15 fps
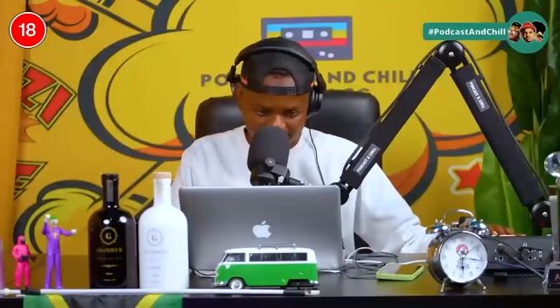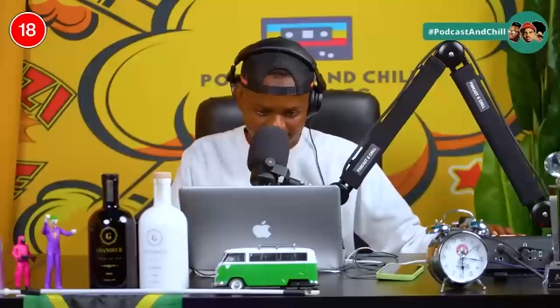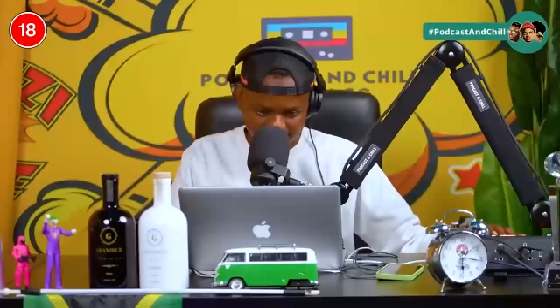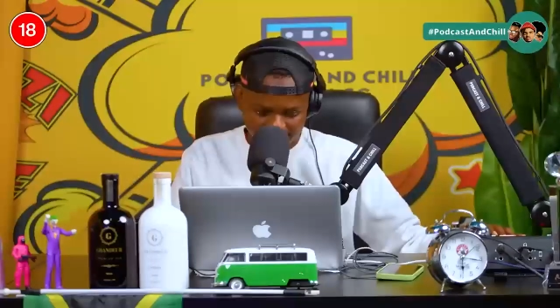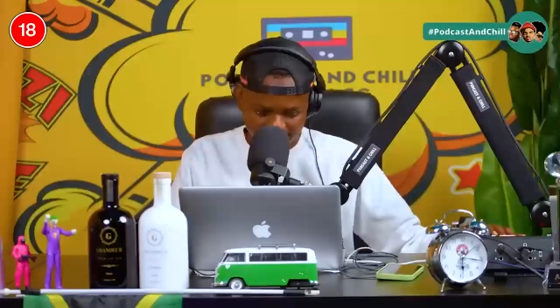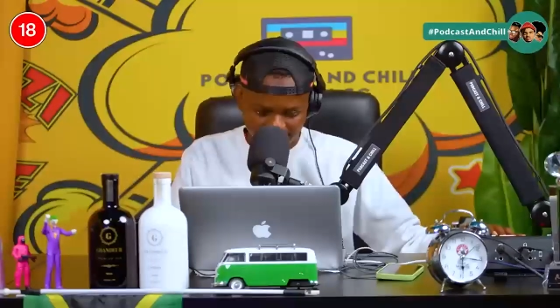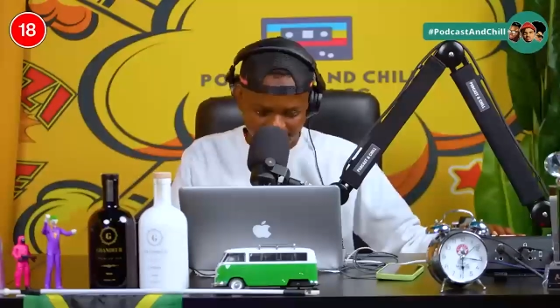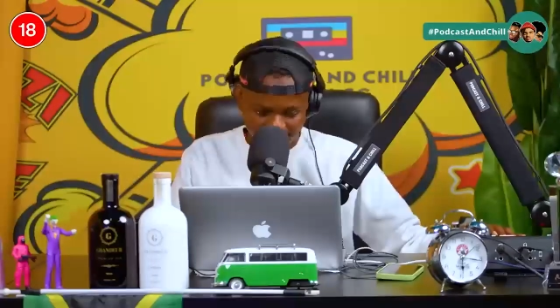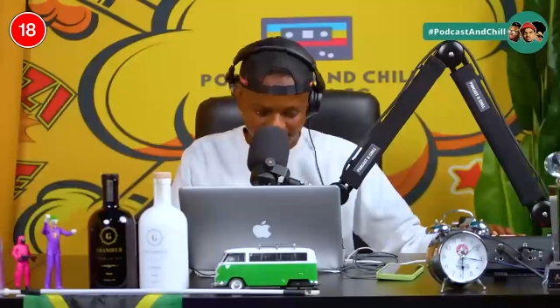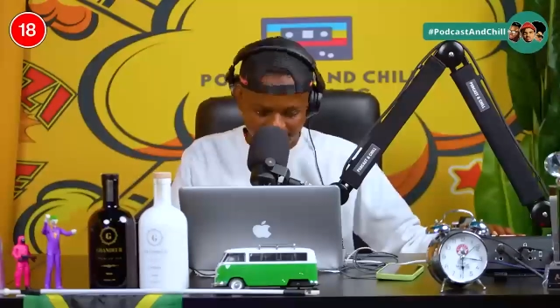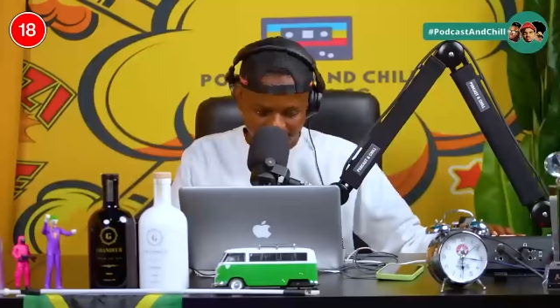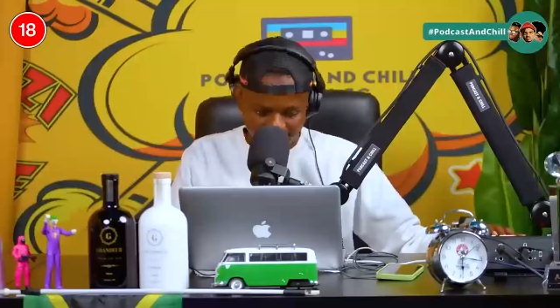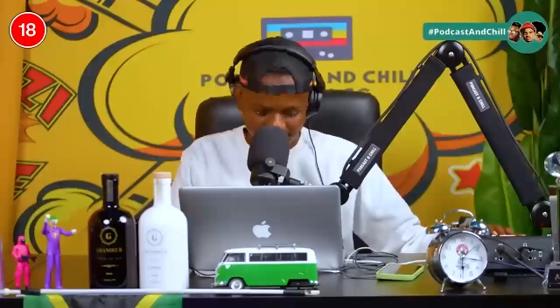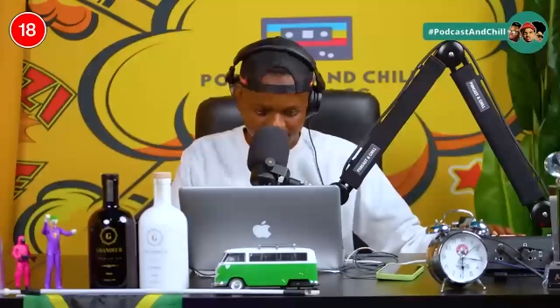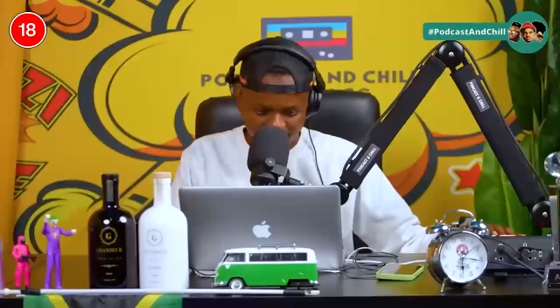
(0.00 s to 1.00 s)
Uh, we got
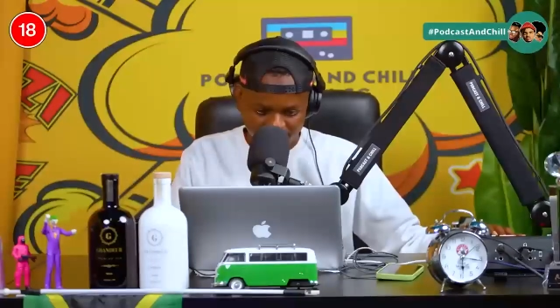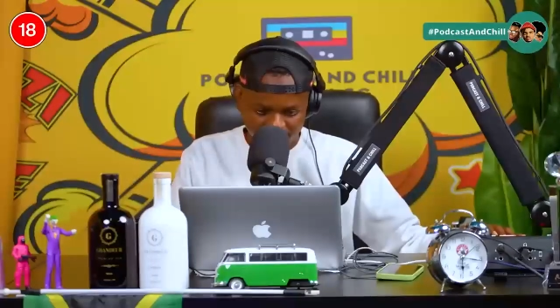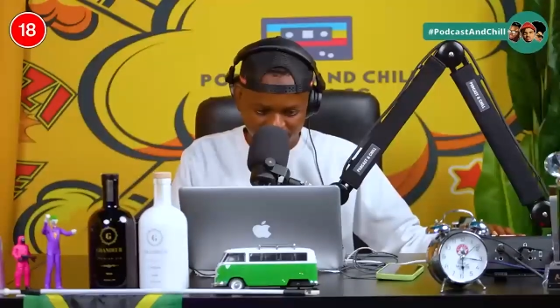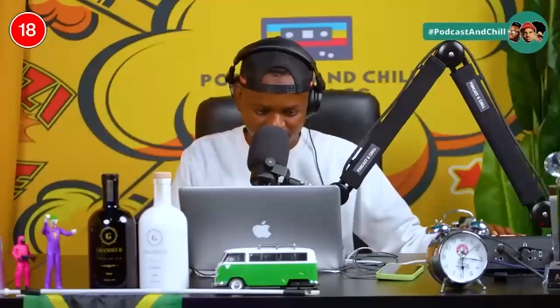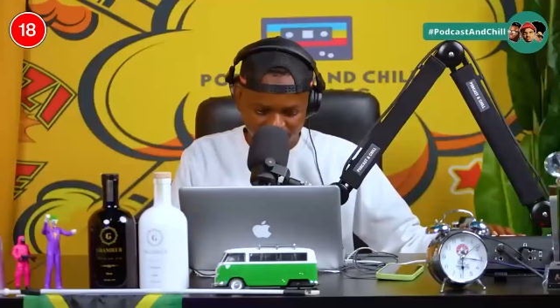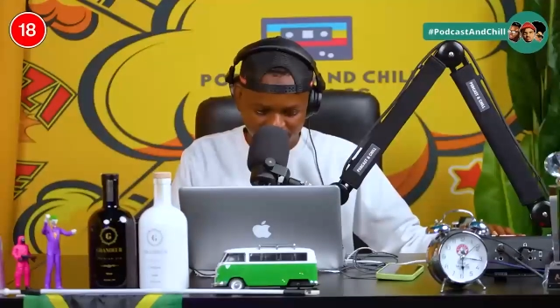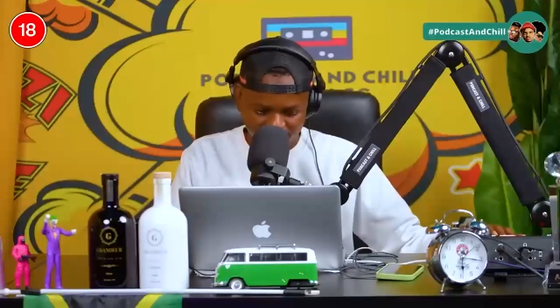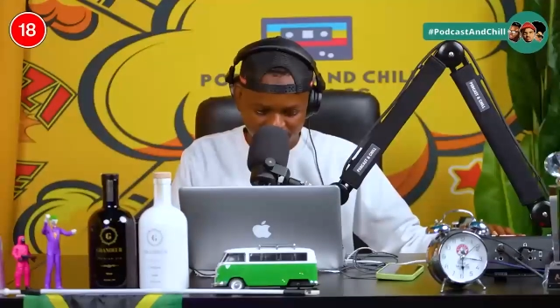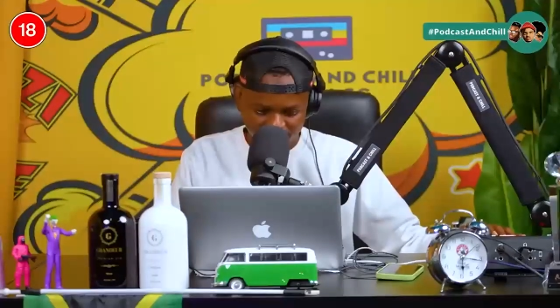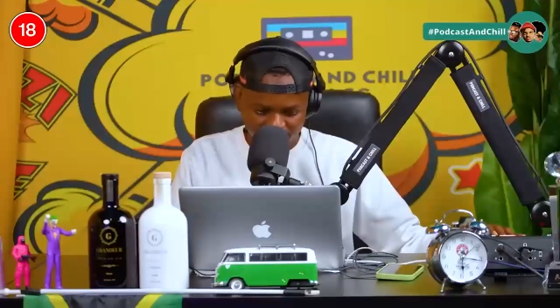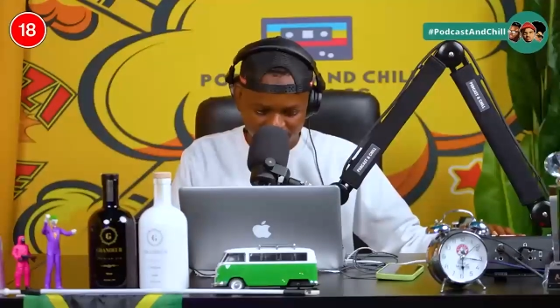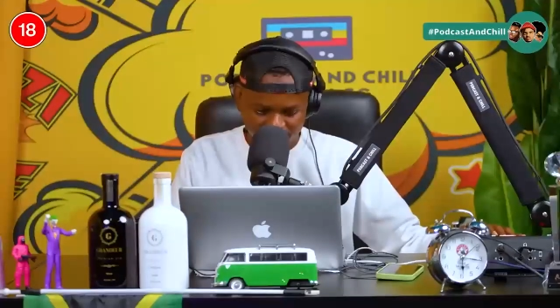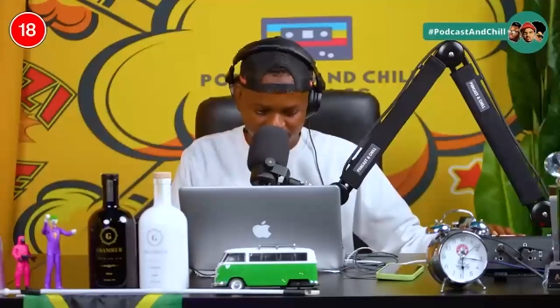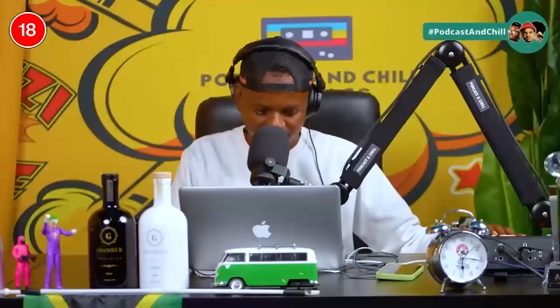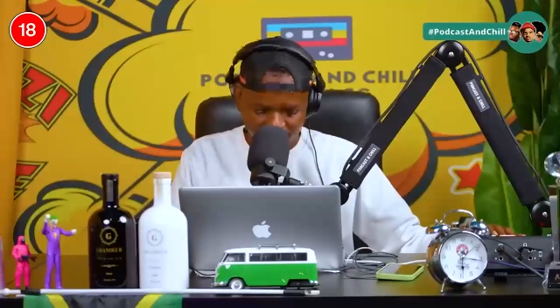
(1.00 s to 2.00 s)
about
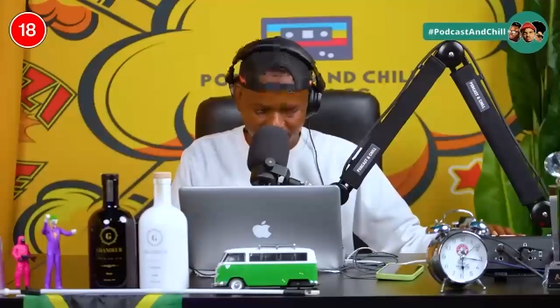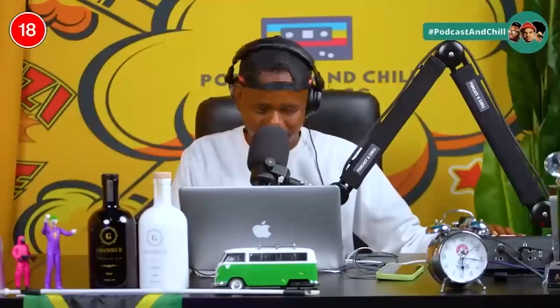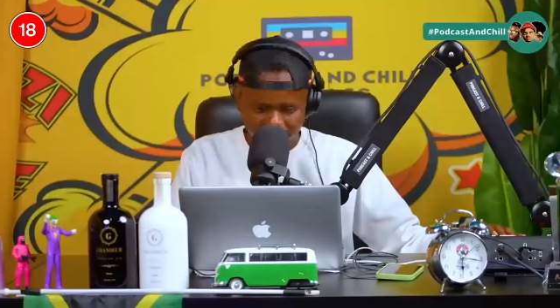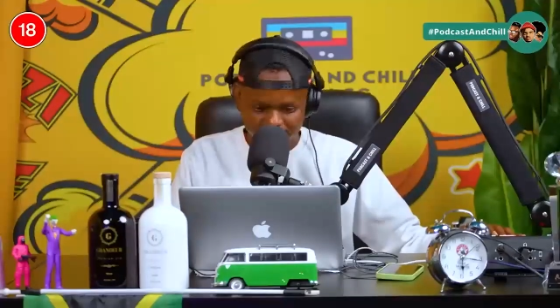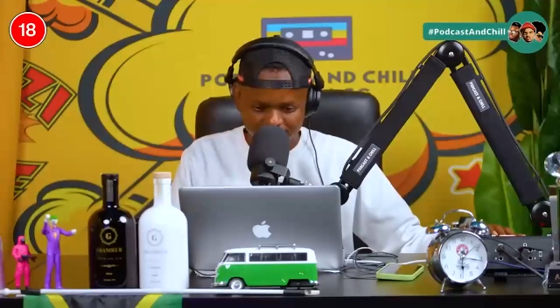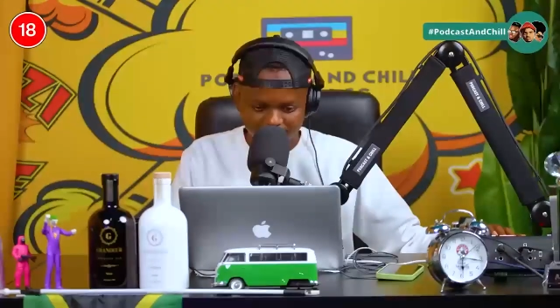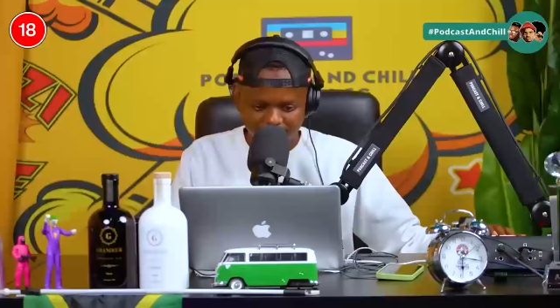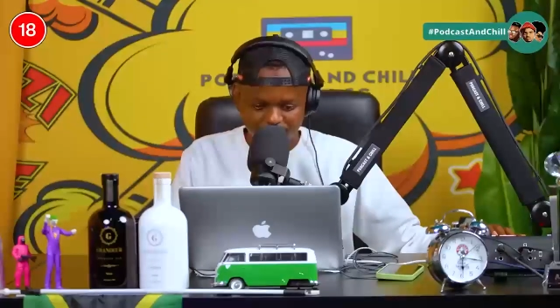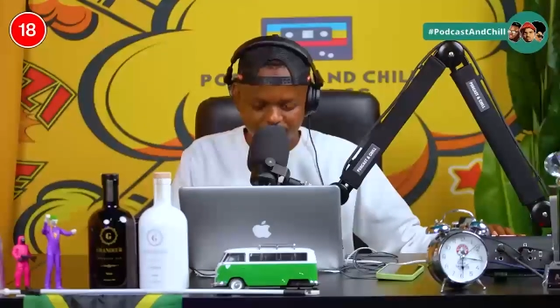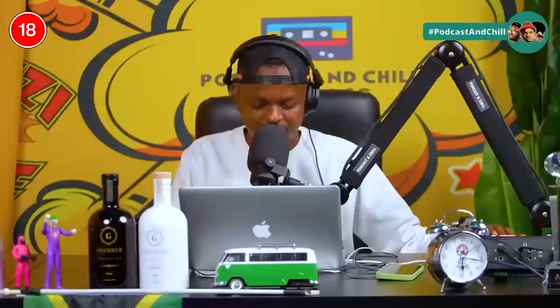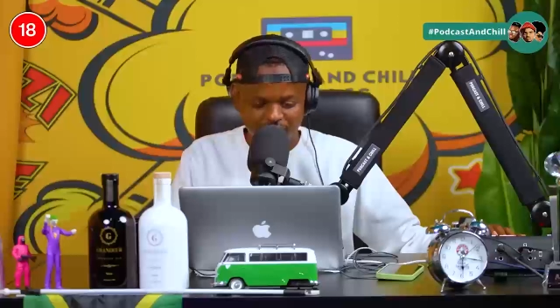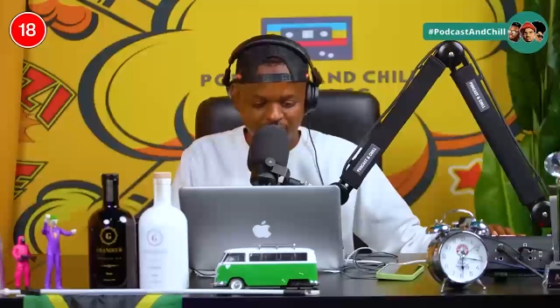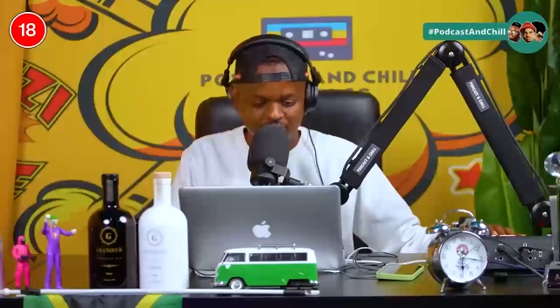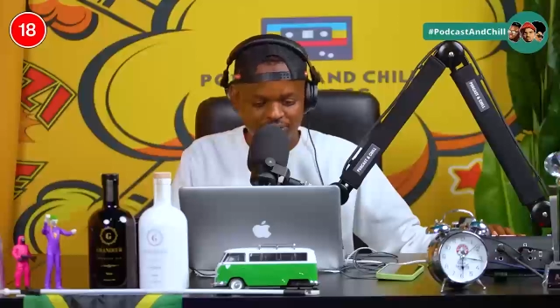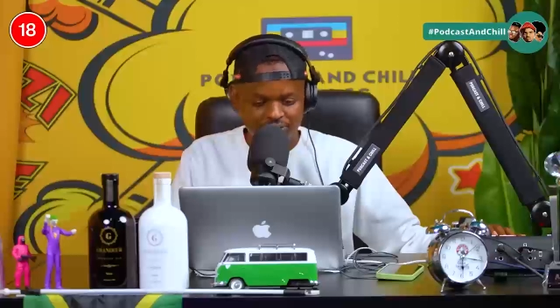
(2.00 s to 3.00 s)
15,000 votes and we
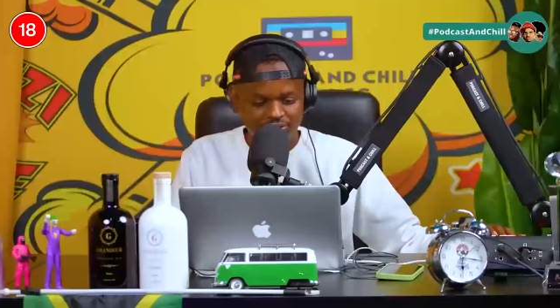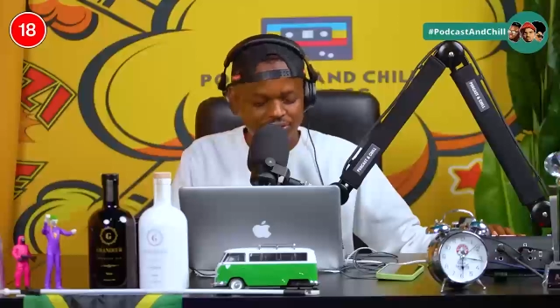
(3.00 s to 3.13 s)
asked,